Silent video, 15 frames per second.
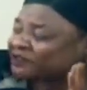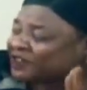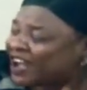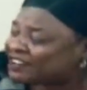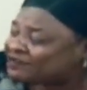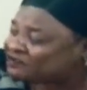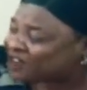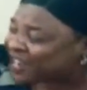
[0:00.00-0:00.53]

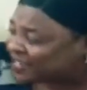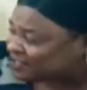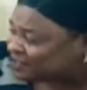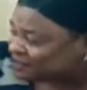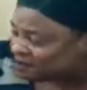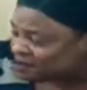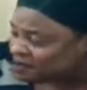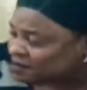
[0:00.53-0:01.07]
advice
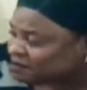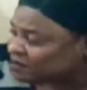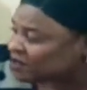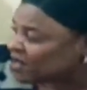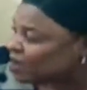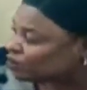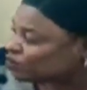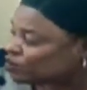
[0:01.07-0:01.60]
on
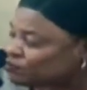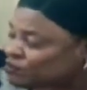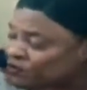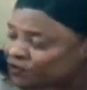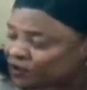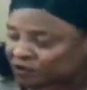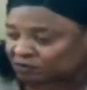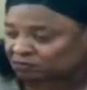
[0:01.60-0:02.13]
how to move
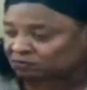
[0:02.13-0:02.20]
on.